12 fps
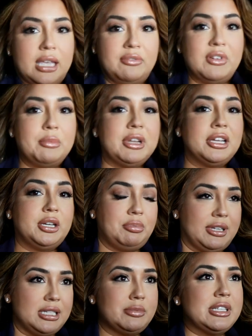if I'm in a good
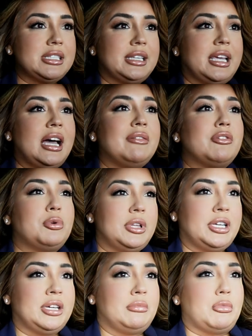place mentally, I have a
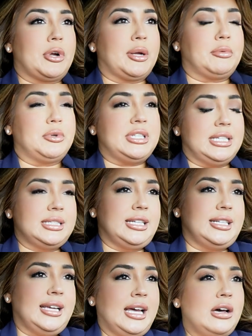really good morning routine
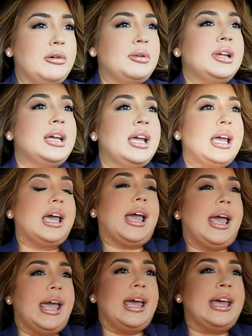set down.
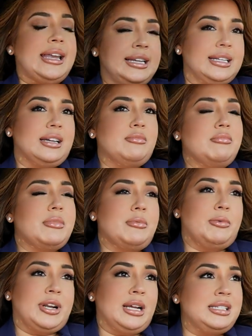And
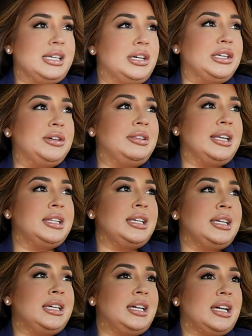when I tell you
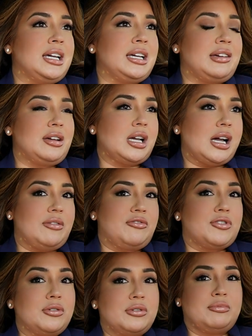lately,
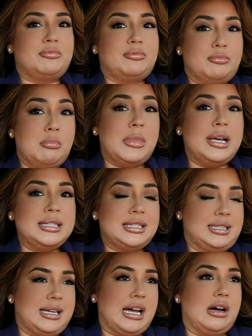for
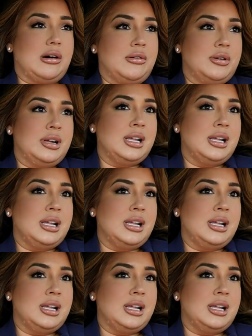months now,